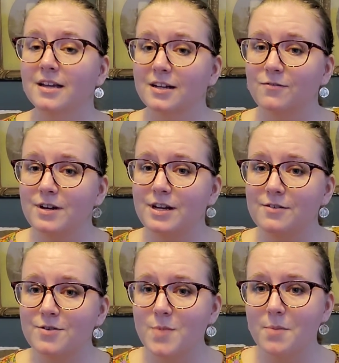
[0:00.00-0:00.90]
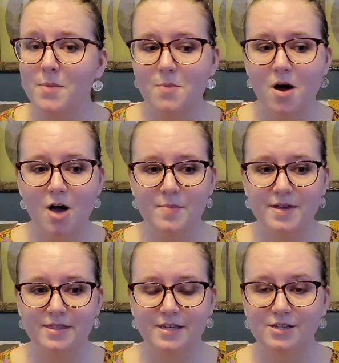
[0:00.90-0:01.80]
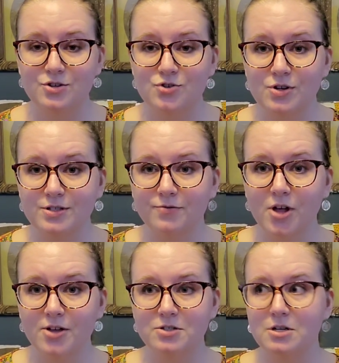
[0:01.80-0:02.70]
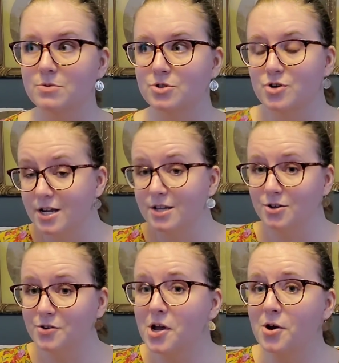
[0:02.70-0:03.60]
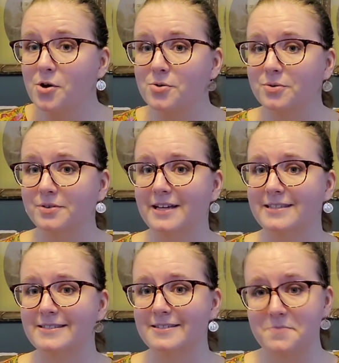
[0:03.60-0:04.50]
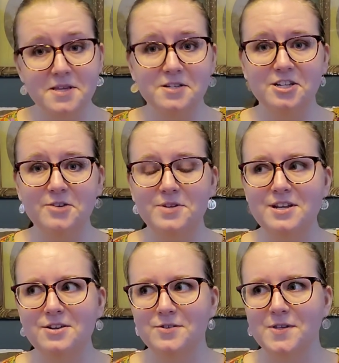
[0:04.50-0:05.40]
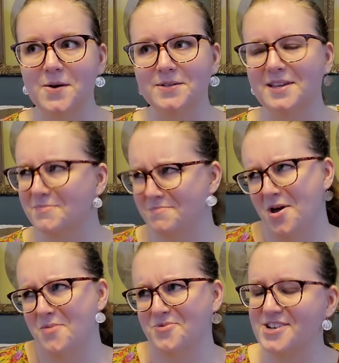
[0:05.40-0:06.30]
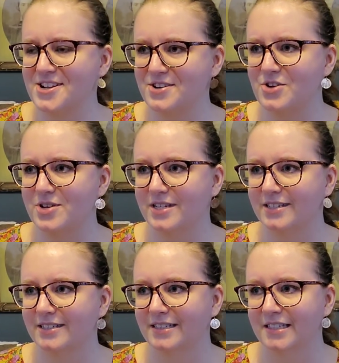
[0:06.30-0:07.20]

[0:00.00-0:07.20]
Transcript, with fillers: And if any of you met my mom at the New Jersey Floss Tube Retreat, you know that's something she would do. So I was like, Mom, what are you doing?